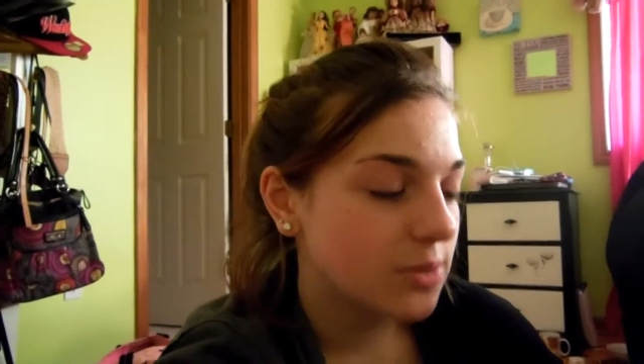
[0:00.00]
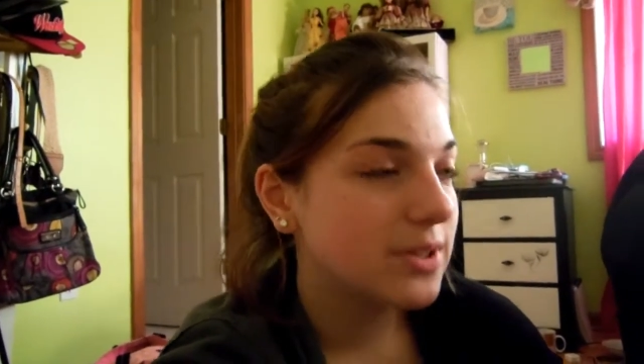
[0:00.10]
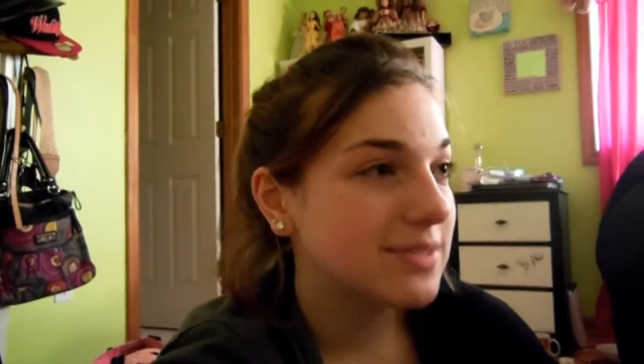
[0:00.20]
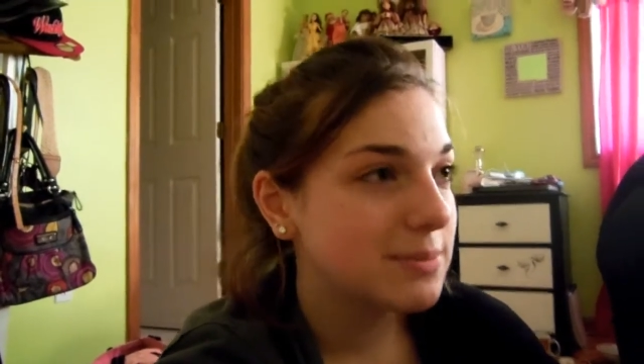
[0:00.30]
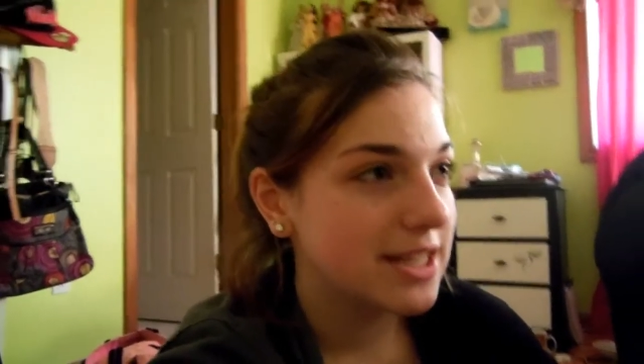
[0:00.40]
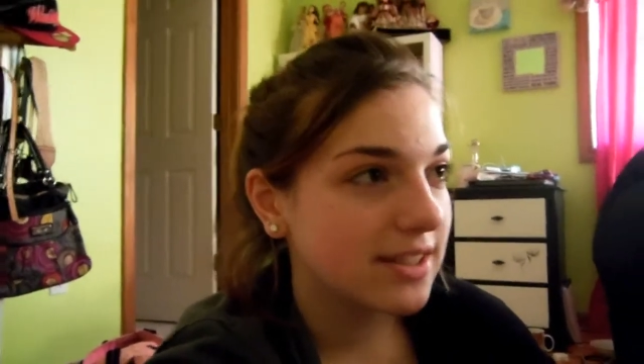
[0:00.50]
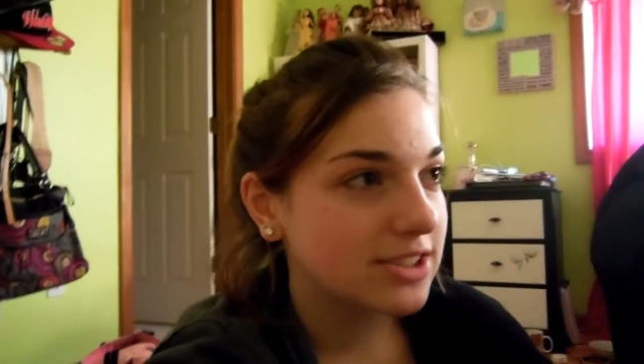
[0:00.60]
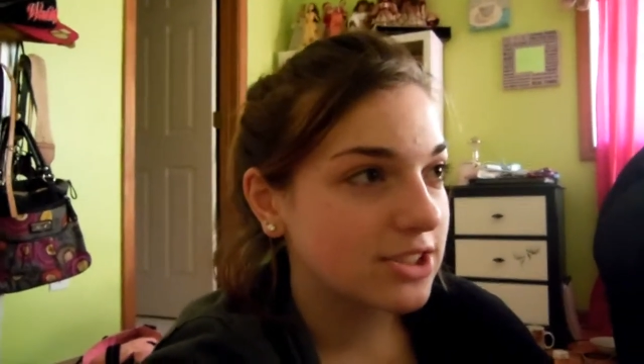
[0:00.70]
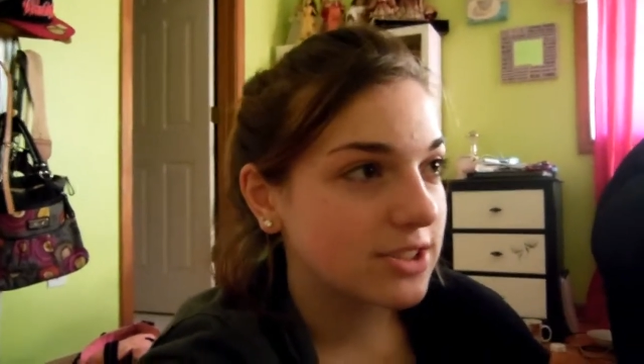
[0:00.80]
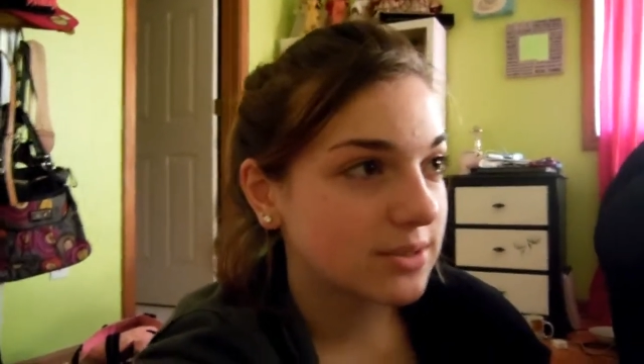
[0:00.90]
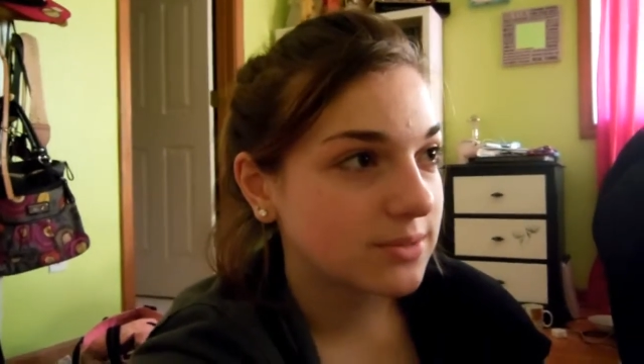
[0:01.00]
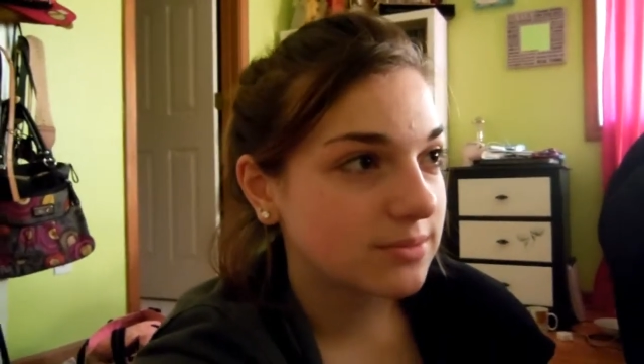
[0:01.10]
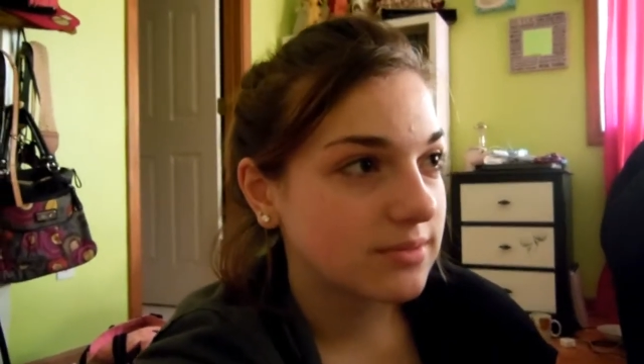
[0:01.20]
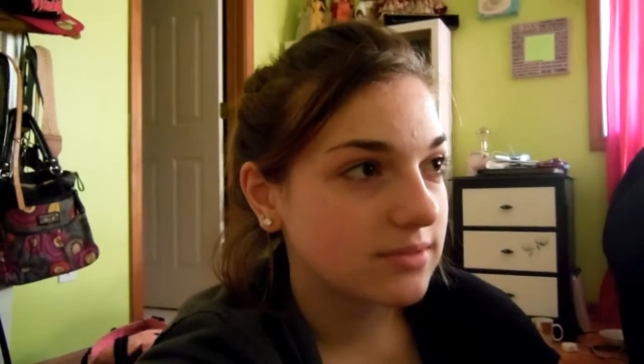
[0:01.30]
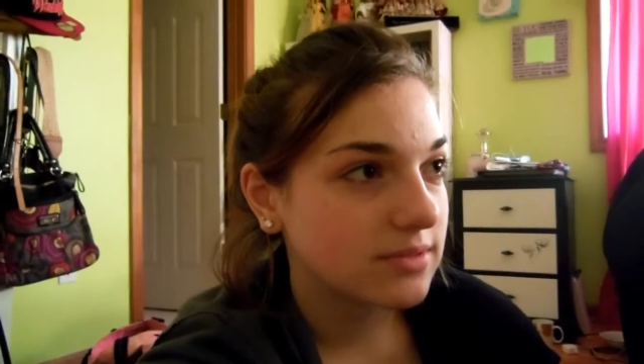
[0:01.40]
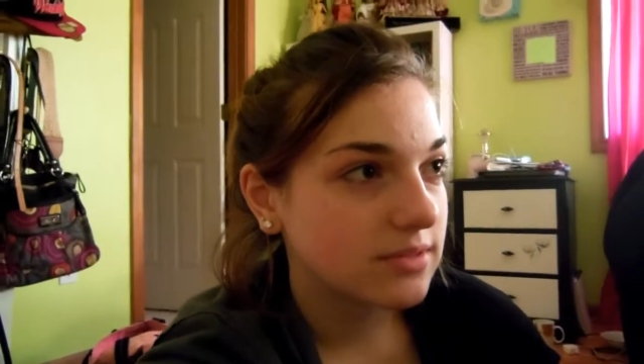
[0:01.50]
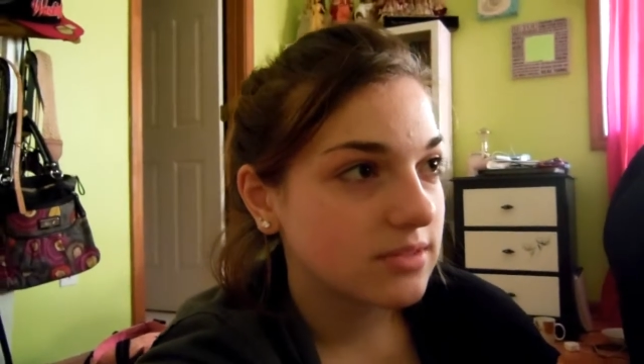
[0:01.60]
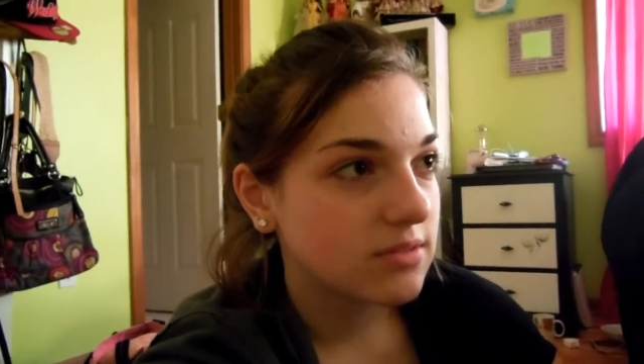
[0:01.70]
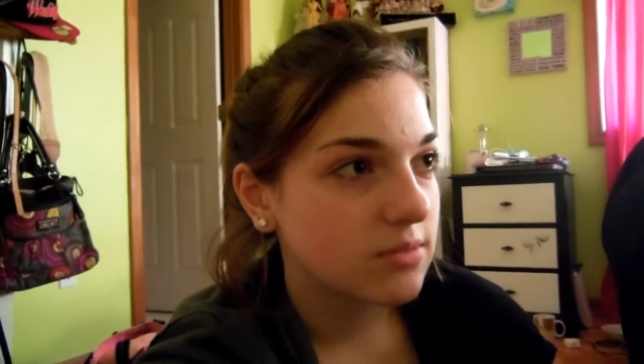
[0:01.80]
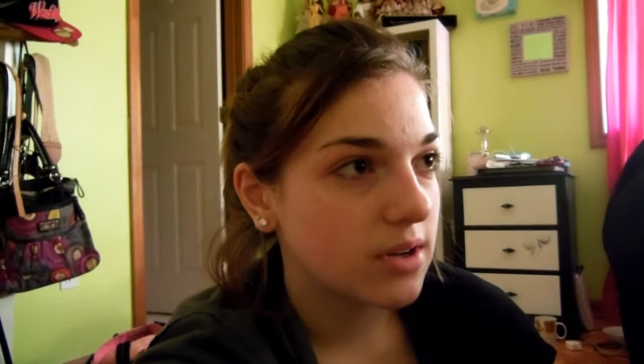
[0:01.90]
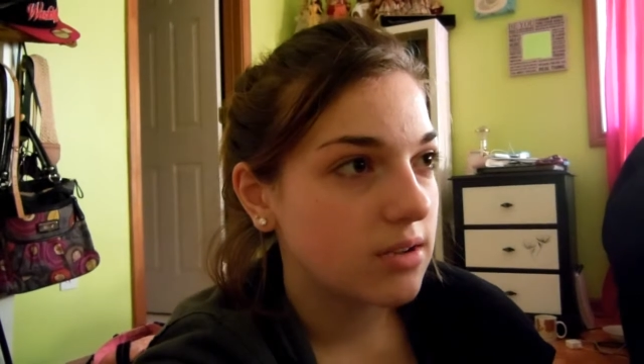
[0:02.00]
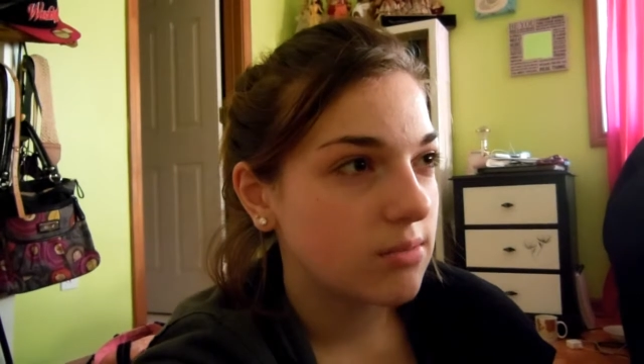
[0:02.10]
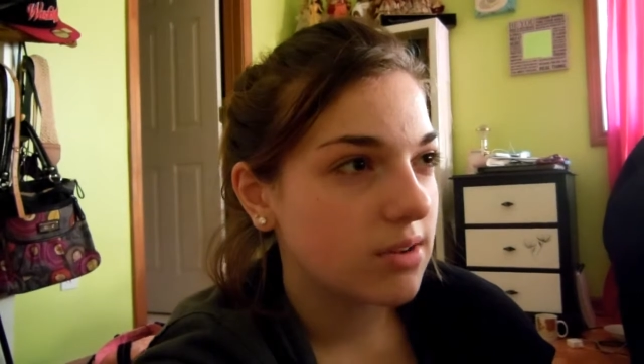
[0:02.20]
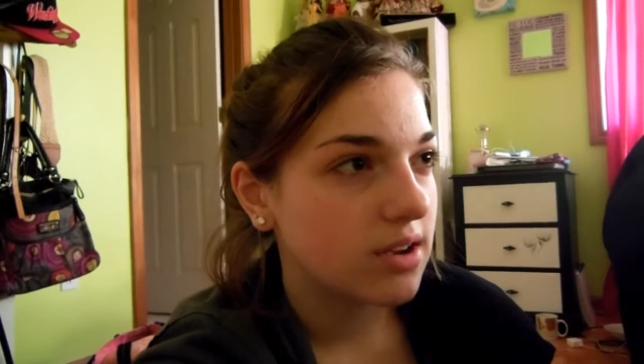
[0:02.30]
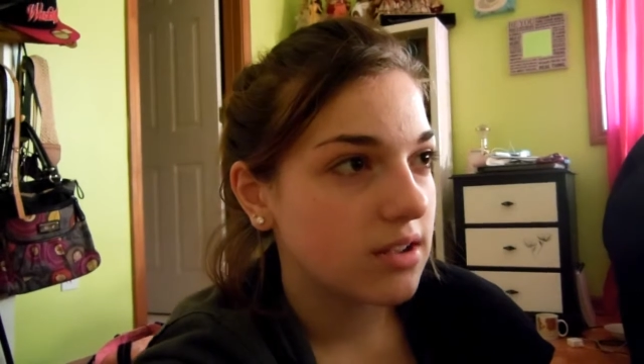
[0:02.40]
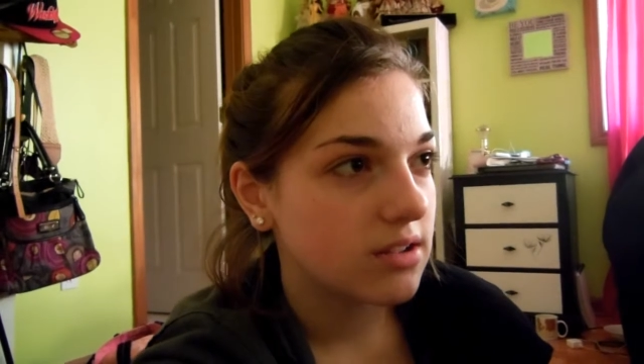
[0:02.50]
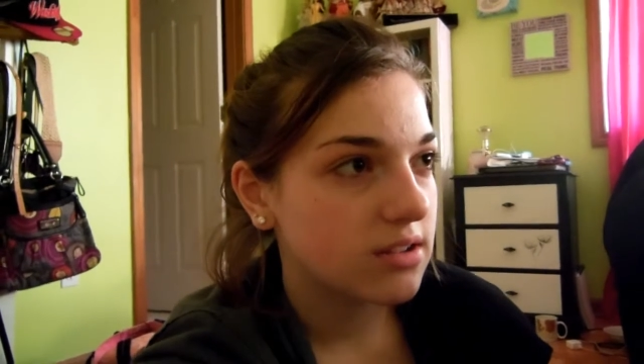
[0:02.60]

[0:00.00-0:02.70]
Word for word: We have to make lunch soon. Oh, yeah. What do you want?